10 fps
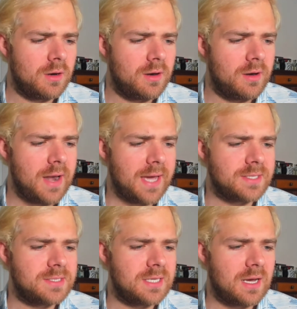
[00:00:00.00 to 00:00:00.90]

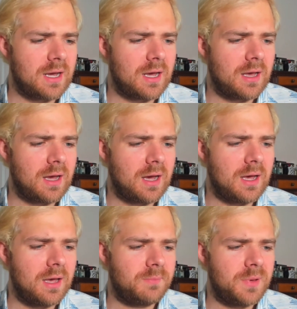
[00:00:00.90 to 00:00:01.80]
Next,
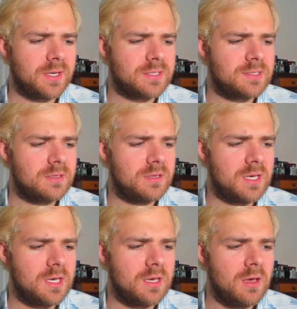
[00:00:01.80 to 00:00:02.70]
I picked
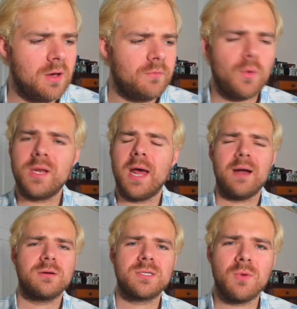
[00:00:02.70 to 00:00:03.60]
the
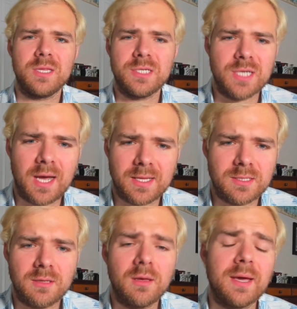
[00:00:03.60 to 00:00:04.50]
49ers to win
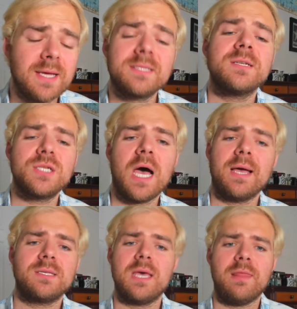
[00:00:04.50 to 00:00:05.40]
against the
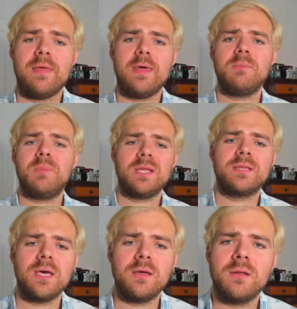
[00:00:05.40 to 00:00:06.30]
Giants. And they beat
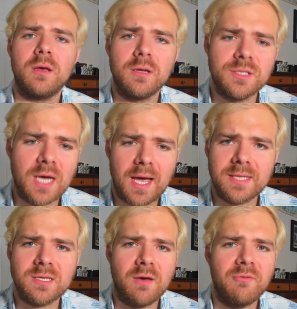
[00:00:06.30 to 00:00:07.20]
the
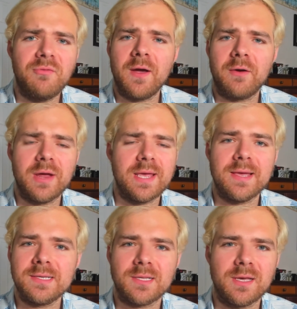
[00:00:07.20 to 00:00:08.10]
Giants very
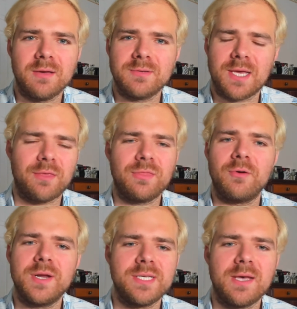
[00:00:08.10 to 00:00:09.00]
easily. It was like
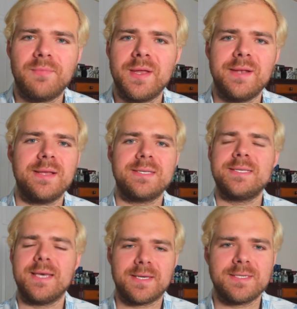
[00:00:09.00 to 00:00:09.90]
30-something to
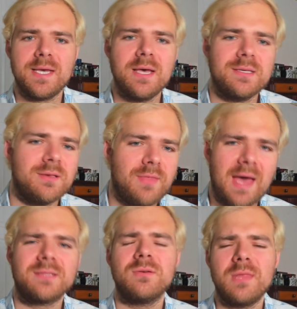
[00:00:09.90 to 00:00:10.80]
6. So
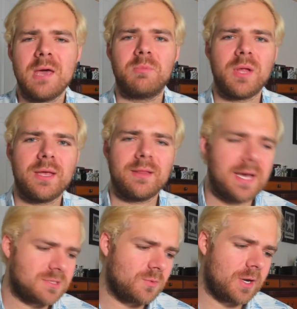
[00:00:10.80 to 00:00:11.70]
that's who they played
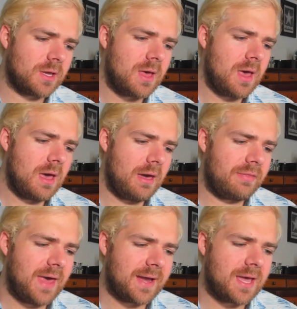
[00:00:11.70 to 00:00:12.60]
last week.
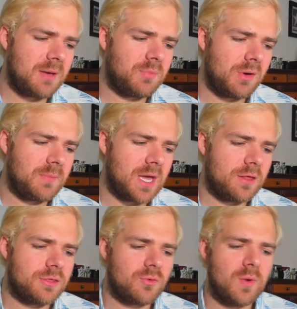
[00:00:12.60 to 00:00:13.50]
And that game put me
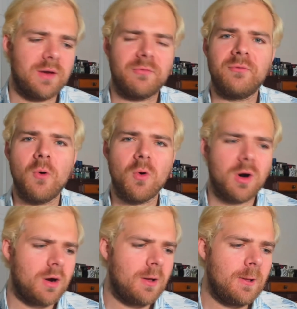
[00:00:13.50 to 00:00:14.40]
at 3-4.